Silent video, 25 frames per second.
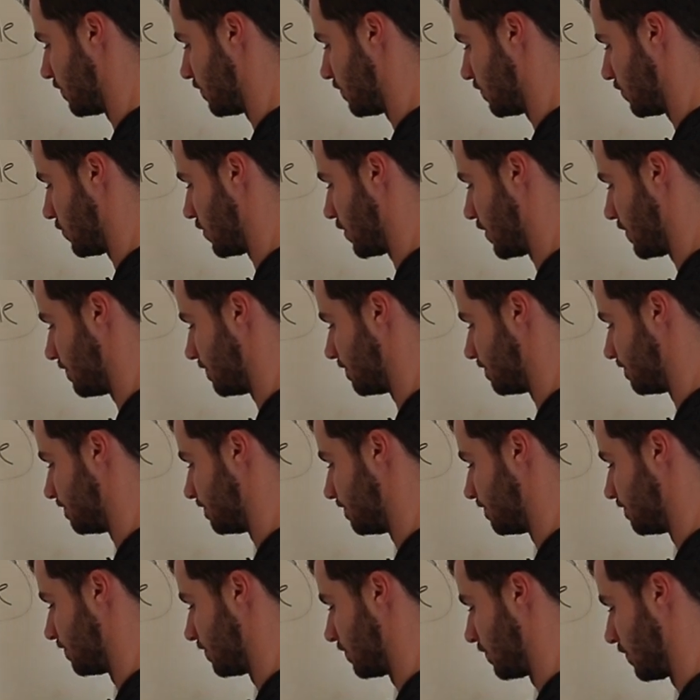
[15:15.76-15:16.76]
right?
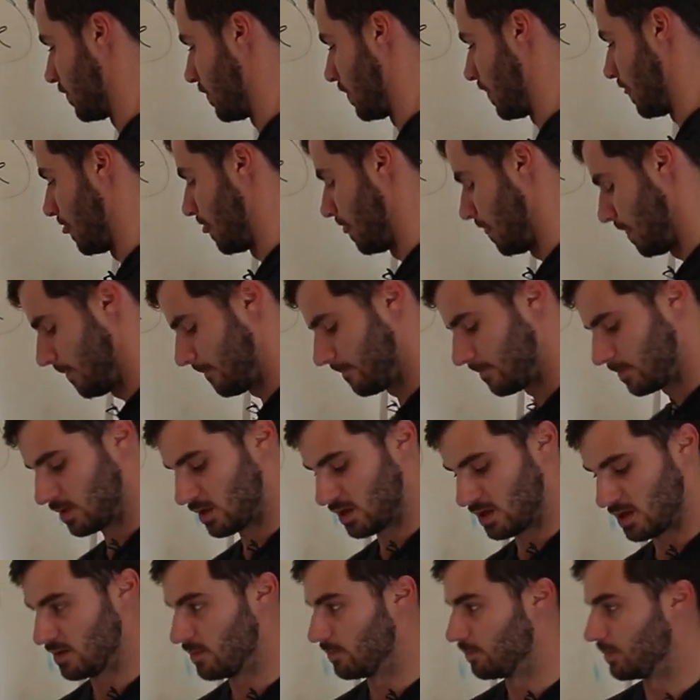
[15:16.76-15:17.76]

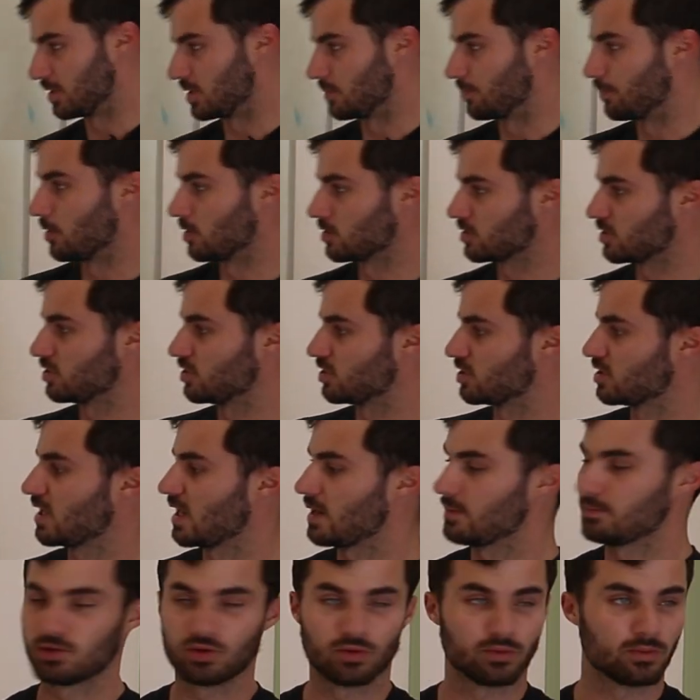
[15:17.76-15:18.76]
But the person just
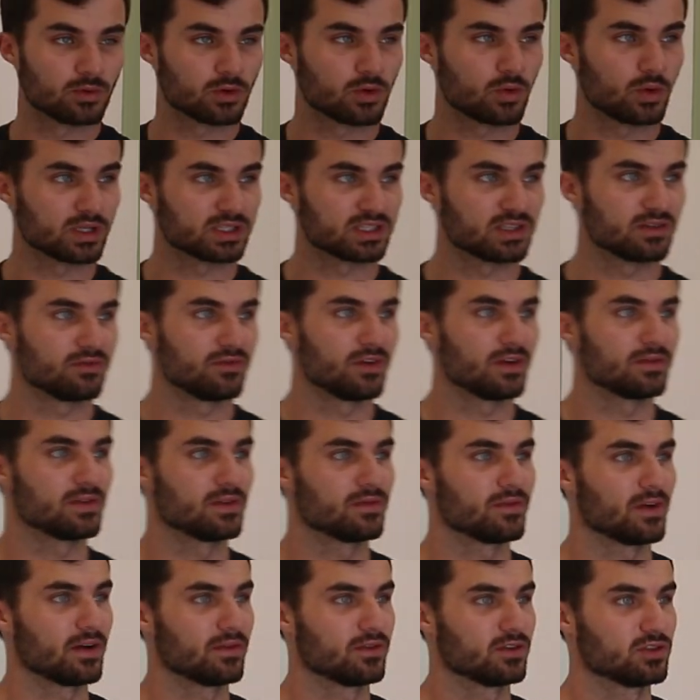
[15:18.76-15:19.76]
came to you and requested
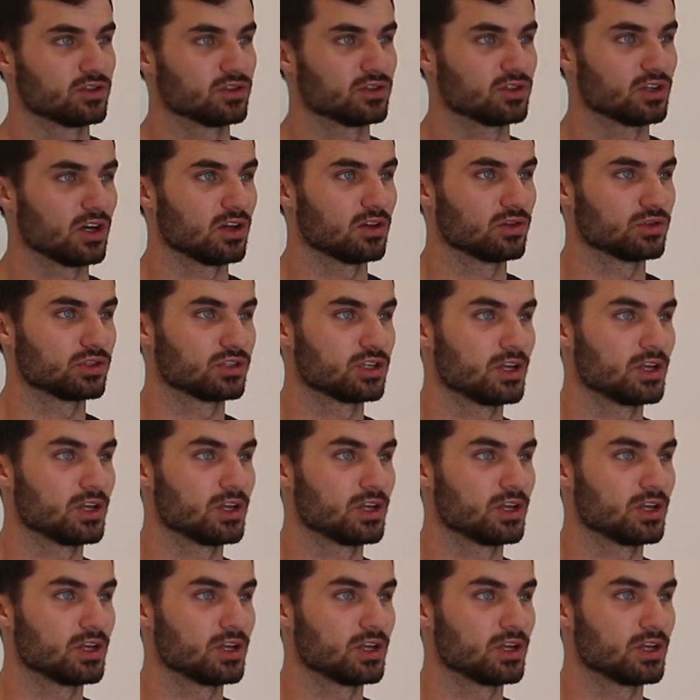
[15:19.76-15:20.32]
$5,500.